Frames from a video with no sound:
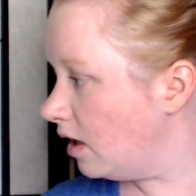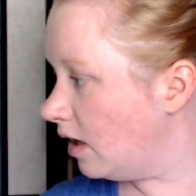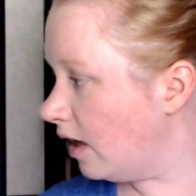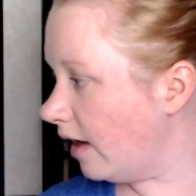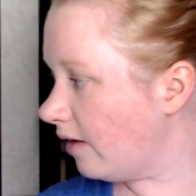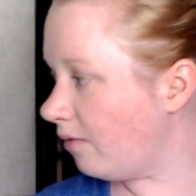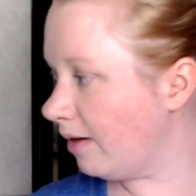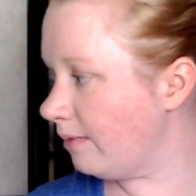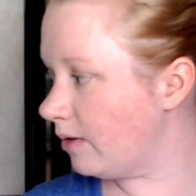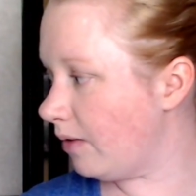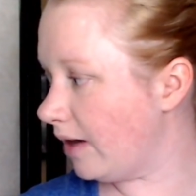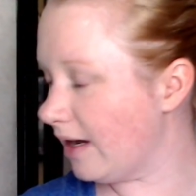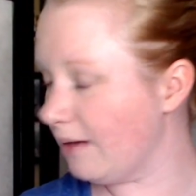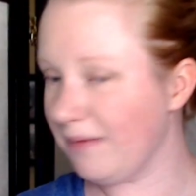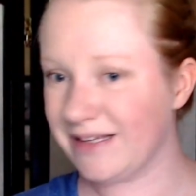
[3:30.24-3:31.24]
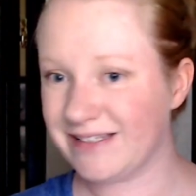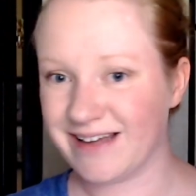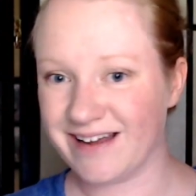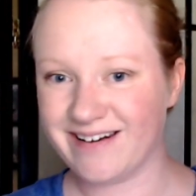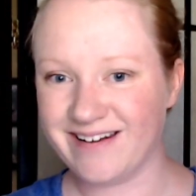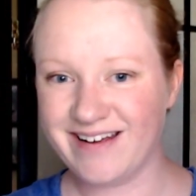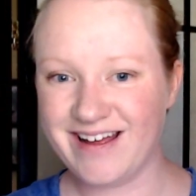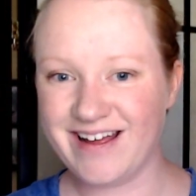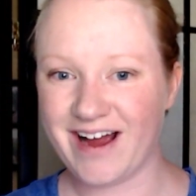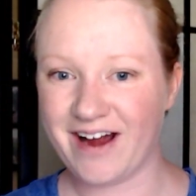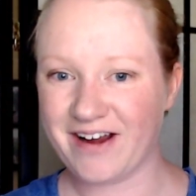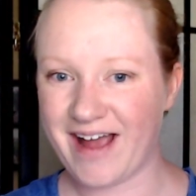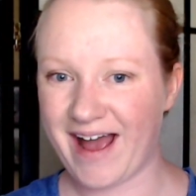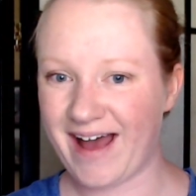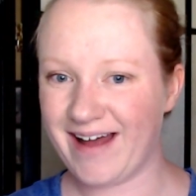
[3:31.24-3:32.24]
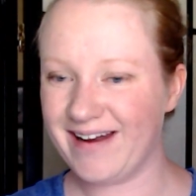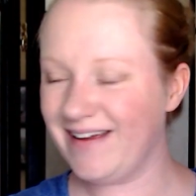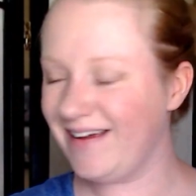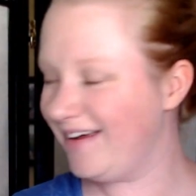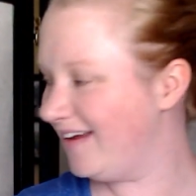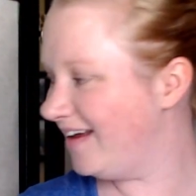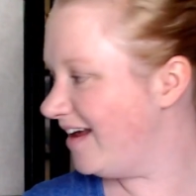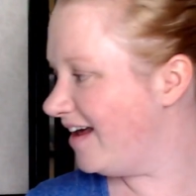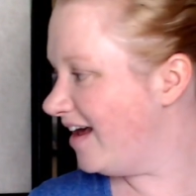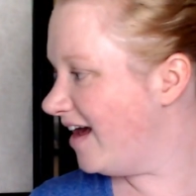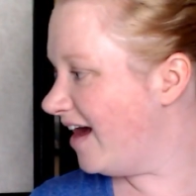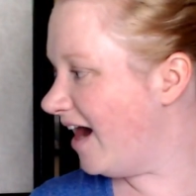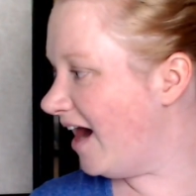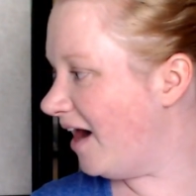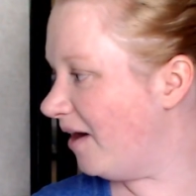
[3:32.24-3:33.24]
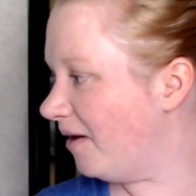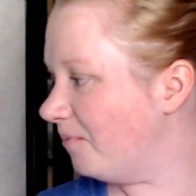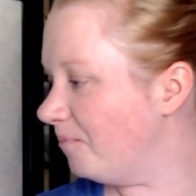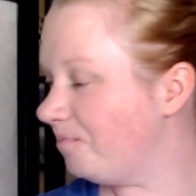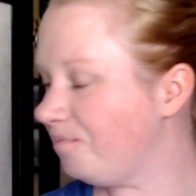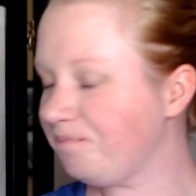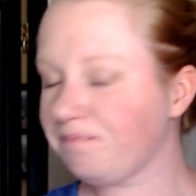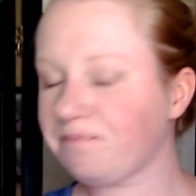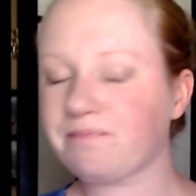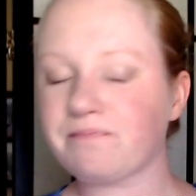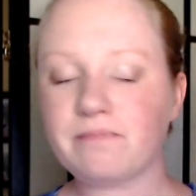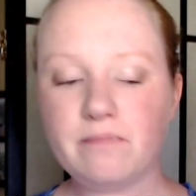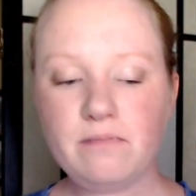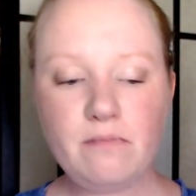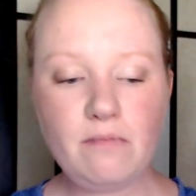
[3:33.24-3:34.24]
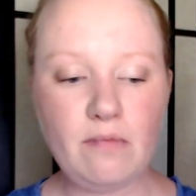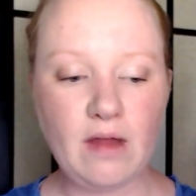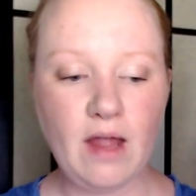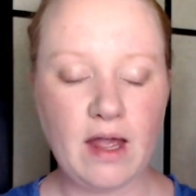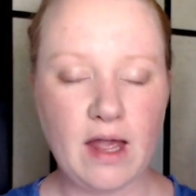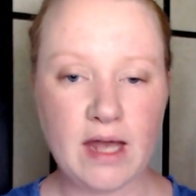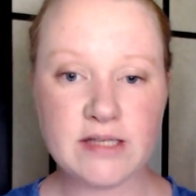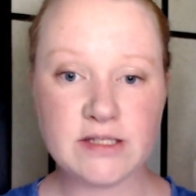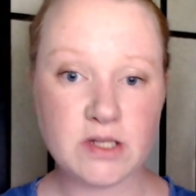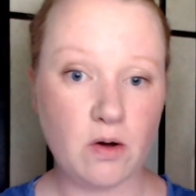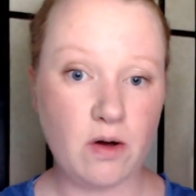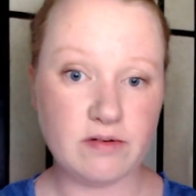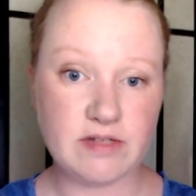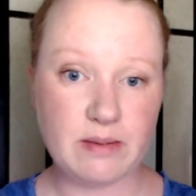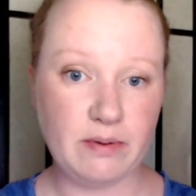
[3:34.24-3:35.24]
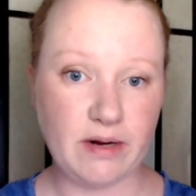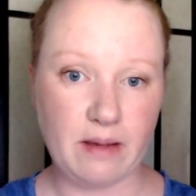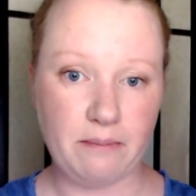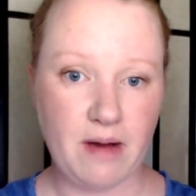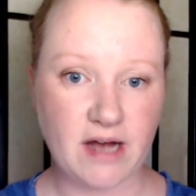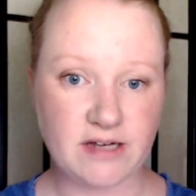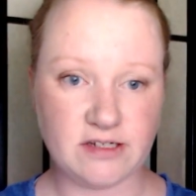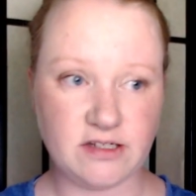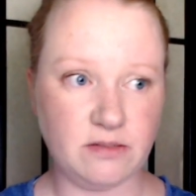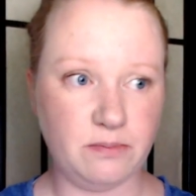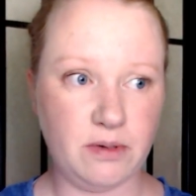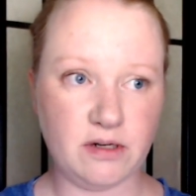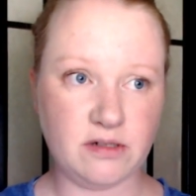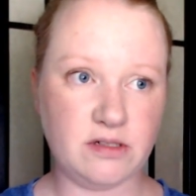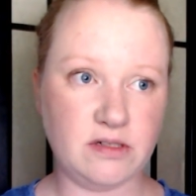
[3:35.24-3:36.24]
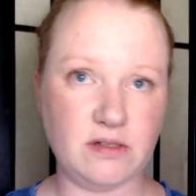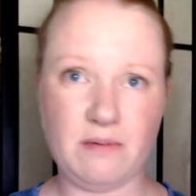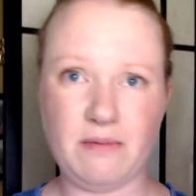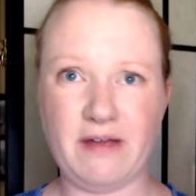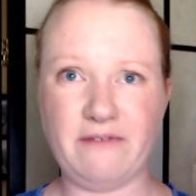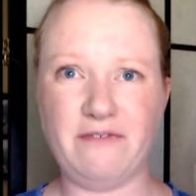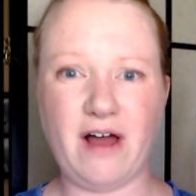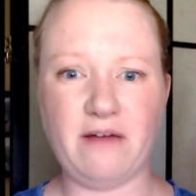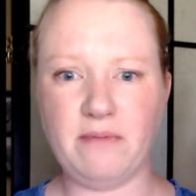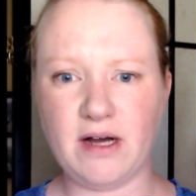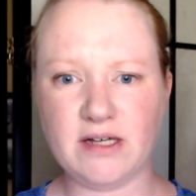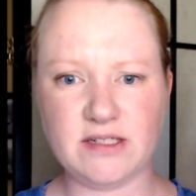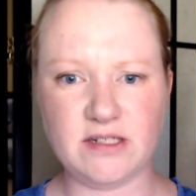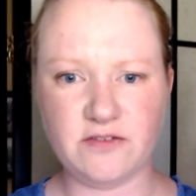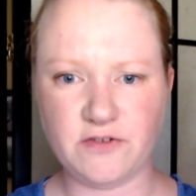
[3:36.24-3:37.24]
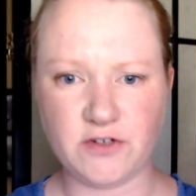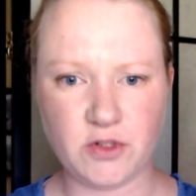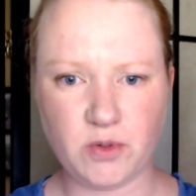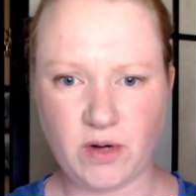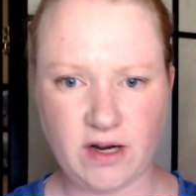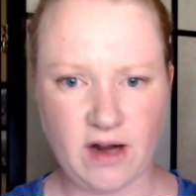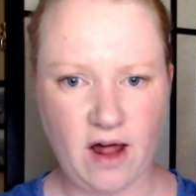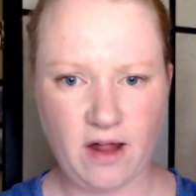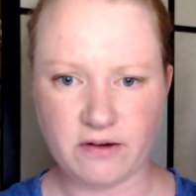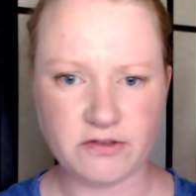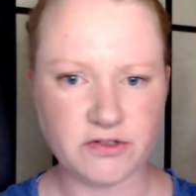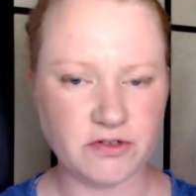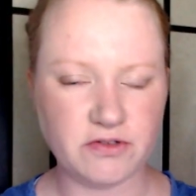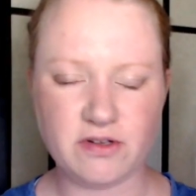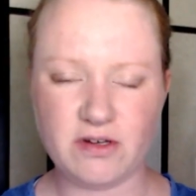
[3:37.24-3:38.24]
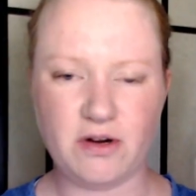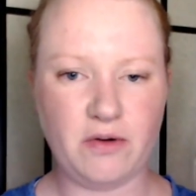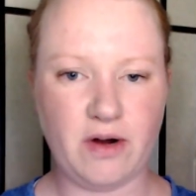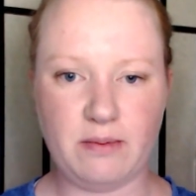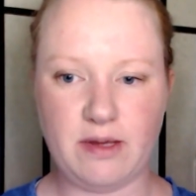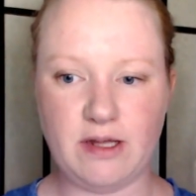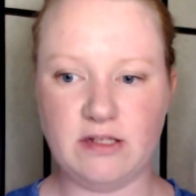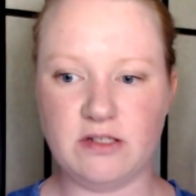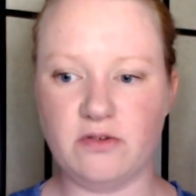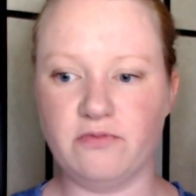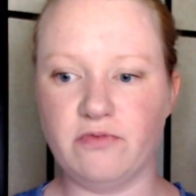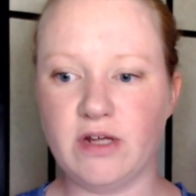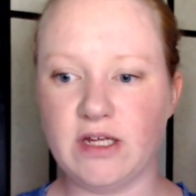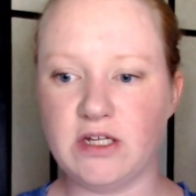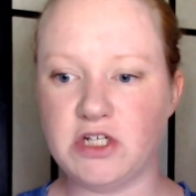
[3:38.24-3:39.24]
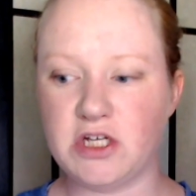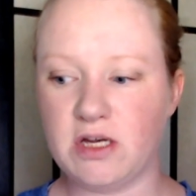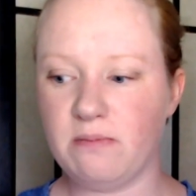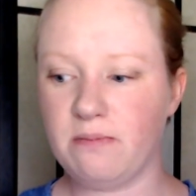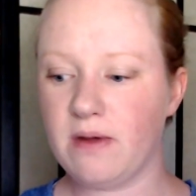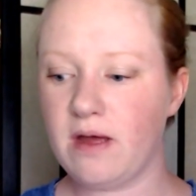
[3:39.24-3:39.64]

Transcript: I don't want him to wake up my son, our cat. Um, and so I was able to get boxes of books, like 5 boxes for $20, or you know what I mean? So really cheap.